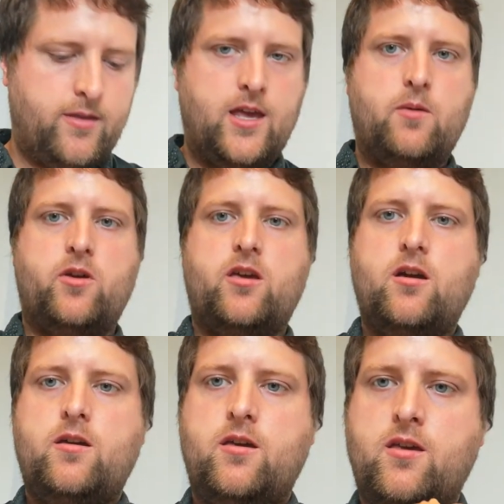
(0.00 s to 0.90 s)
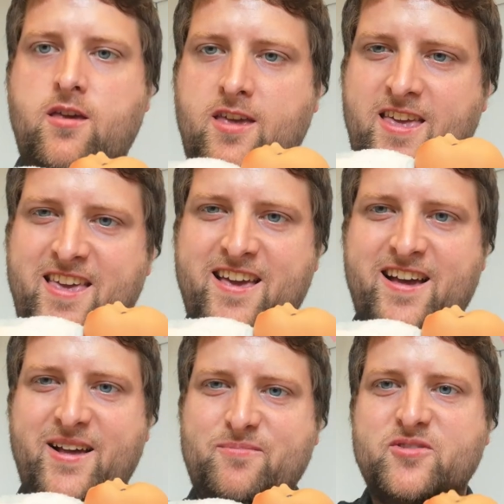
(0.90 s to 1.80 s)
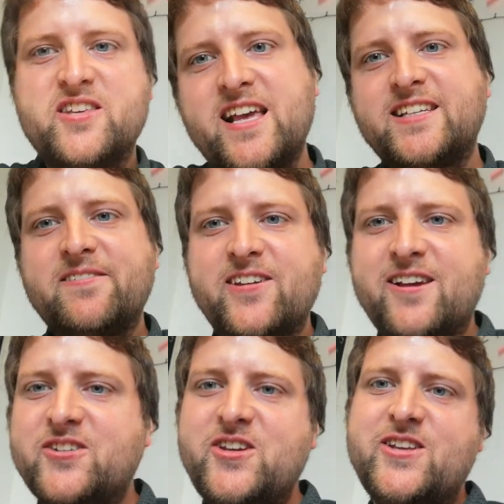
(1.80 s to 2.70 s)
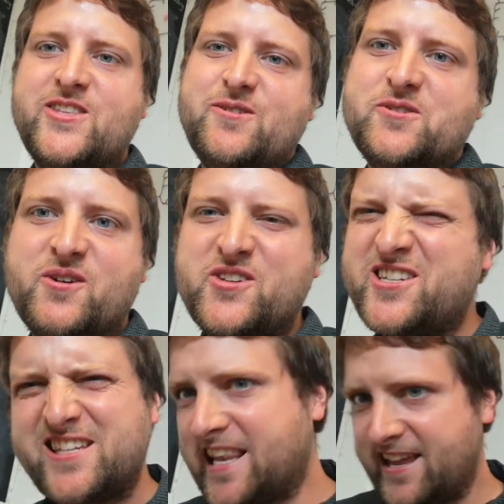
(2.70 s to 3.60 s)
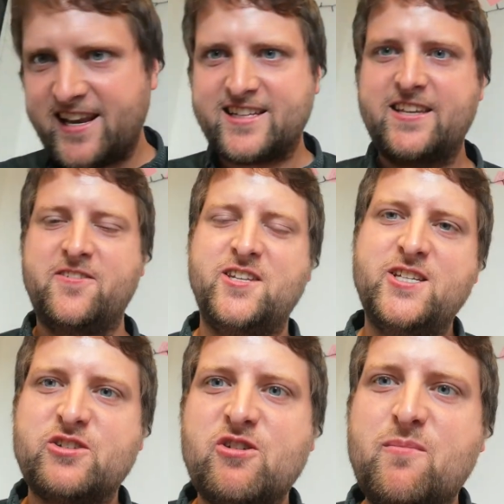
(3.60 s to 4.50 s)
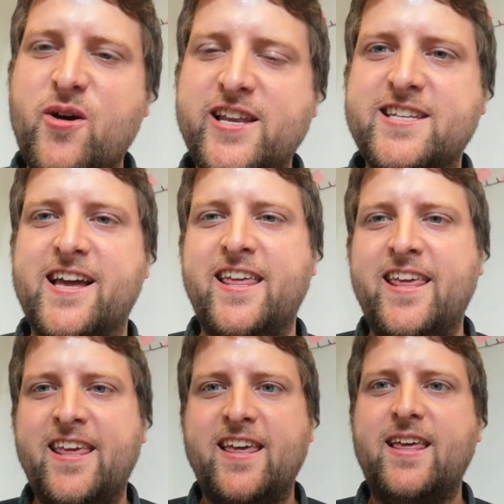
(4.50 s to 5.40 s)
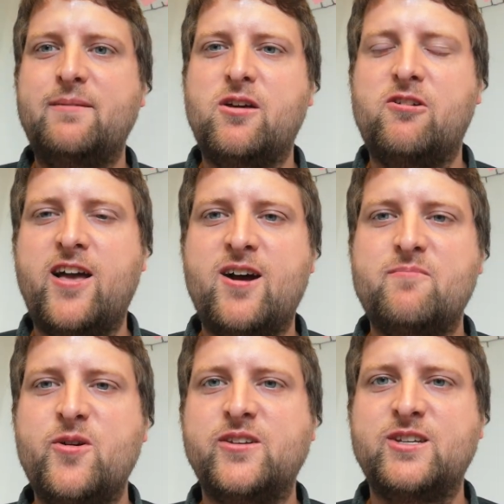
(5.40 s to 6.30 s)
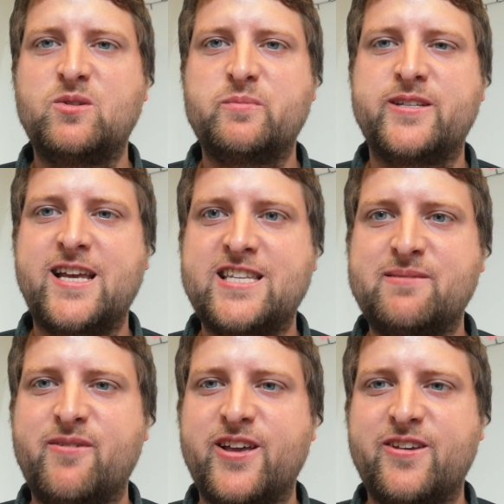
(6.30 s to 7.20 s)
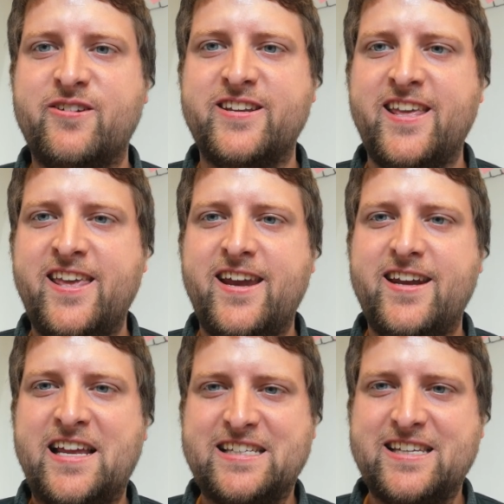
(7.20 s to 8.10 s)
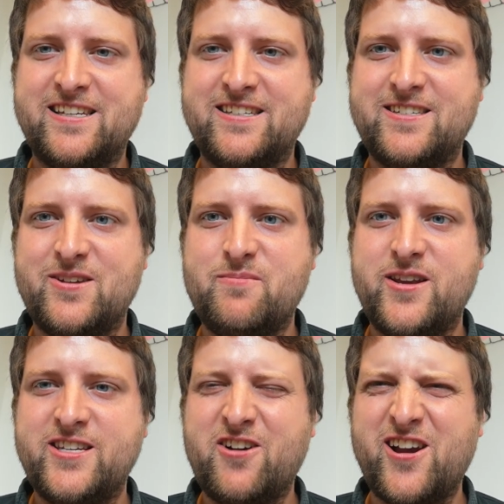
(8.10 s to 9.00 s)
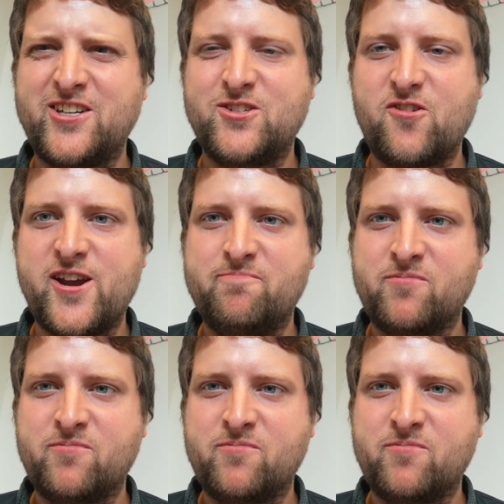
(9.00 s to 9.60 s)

there we go um, so that's something else you can do as well just a little activity just a reminder um, of how Moses was protected by God in Exodus 2 but it's a great story